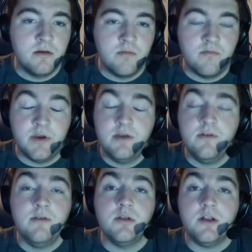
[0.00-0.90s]
Big
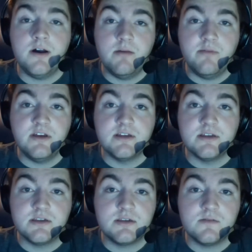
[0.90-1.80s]
Red Blob
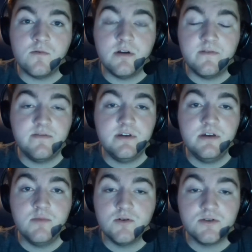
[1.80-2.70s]
is one of the
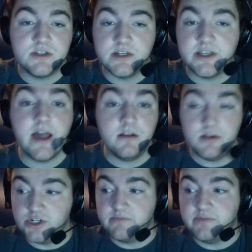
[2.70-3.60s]
most
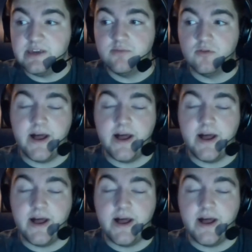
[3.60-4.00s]
intelligent people